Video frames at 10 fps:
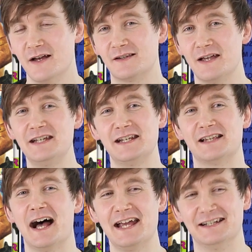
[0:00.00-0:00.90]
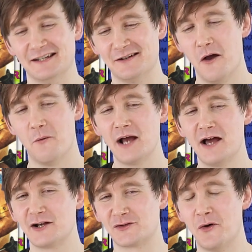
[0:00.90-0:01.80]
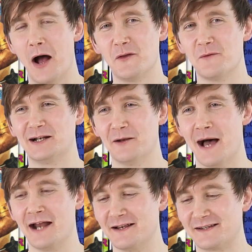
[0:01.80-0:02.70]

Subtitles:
So he decided, why don't I just cut out the middleman